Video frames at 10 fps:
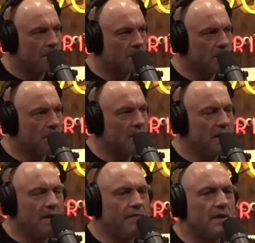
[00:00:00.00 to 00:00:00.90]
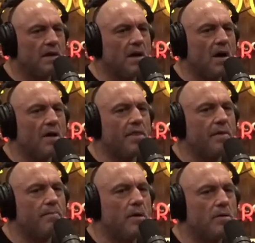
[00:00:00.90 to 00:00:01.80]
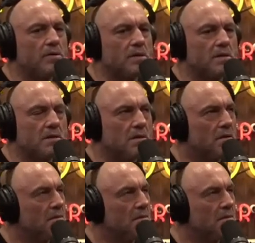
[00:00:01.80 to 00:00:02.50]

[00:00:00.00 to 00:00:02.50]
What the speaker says: So even on the most